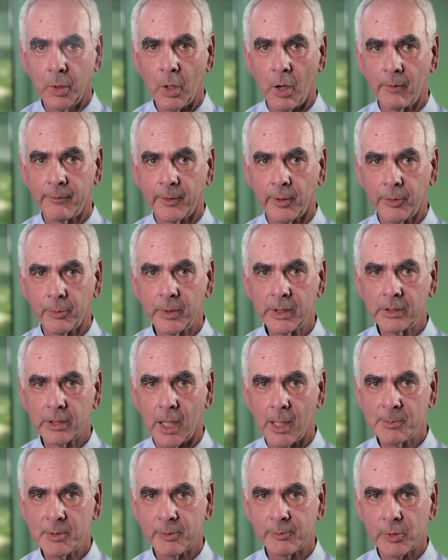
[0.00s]
We offer three
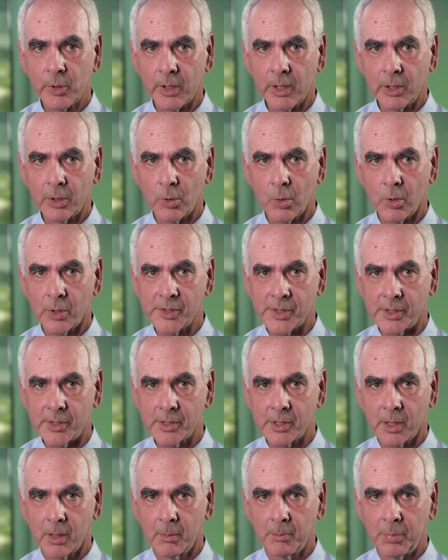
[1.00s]
types of training
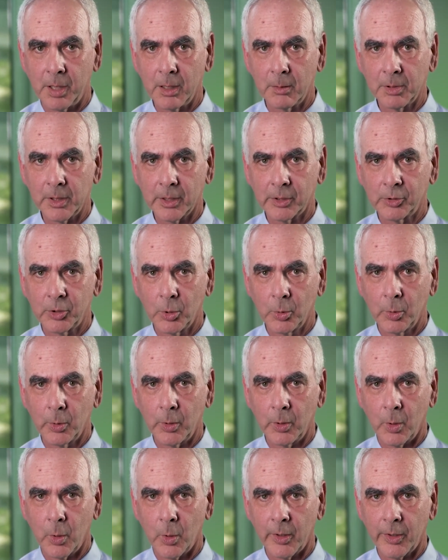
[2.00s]
courses: public
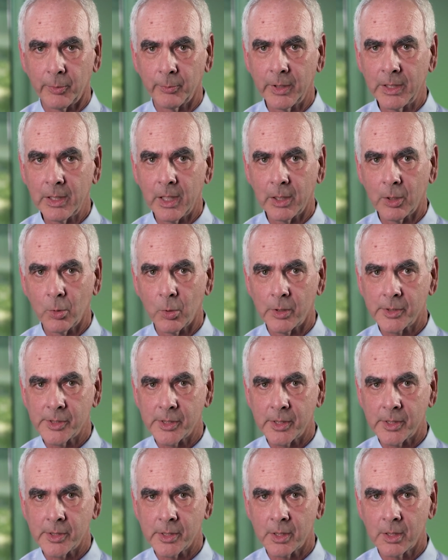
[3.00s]
2 or 3 day
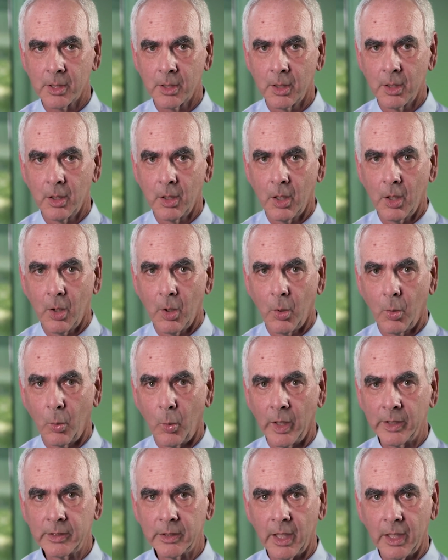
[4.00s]
courses,
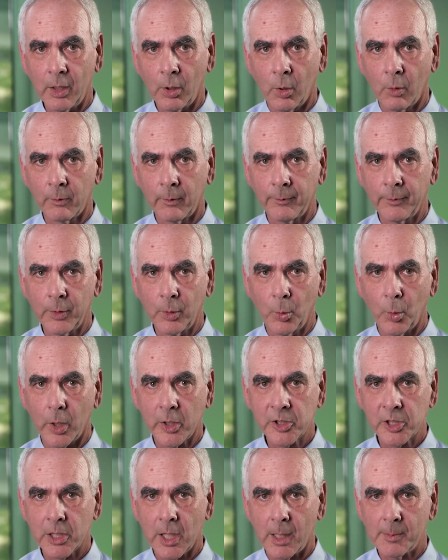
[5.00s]
one-day overview
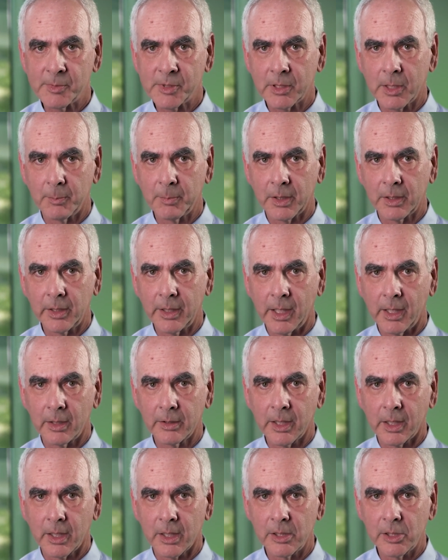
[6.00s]
workshops typically
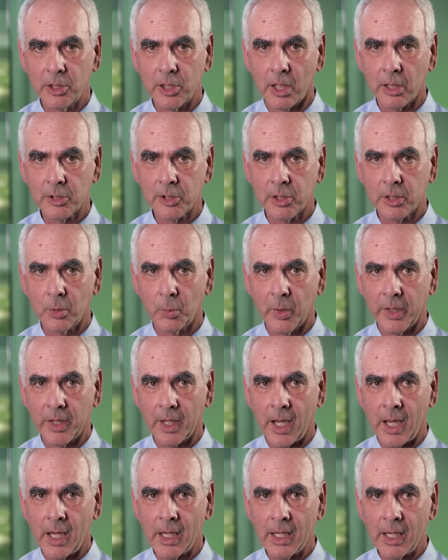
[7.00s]
held in conjunction
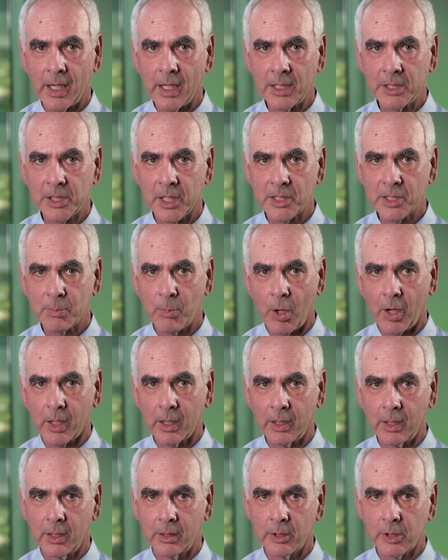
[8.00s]
with IHS
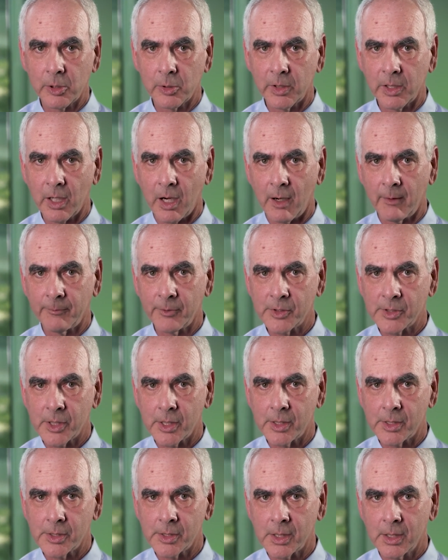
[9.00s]
Markit industry
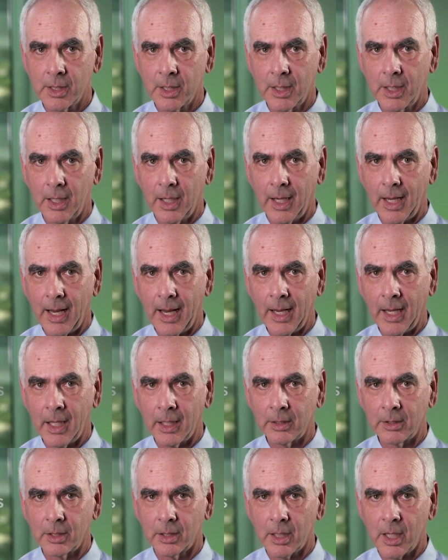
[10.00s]
conferences,
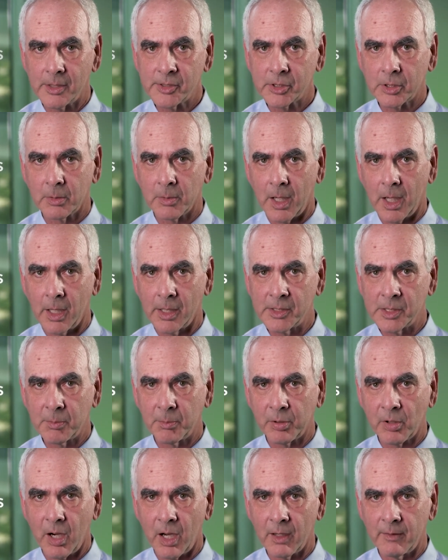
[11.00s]
and customized
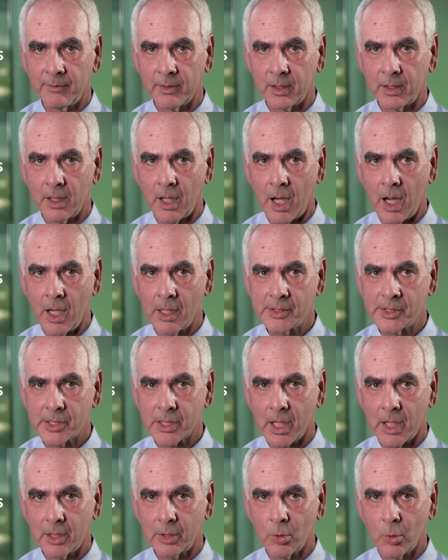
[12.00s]
private
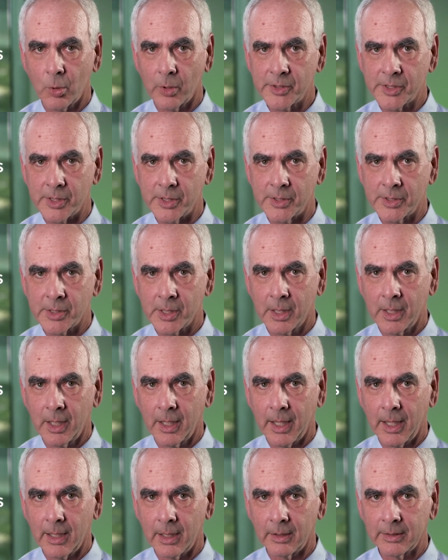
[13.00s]
on-site courses
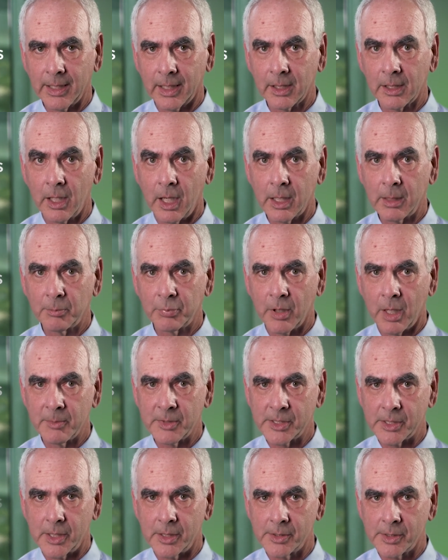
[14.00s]
held at client
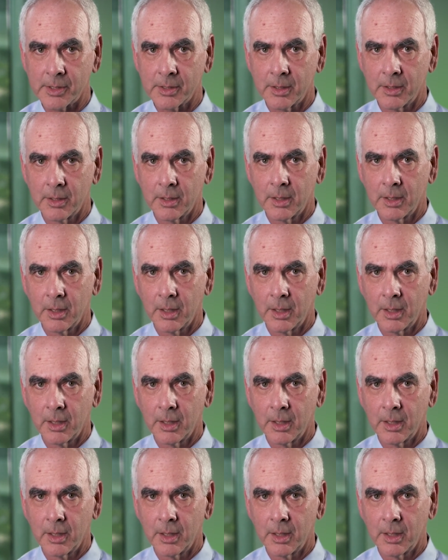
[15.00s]
premises.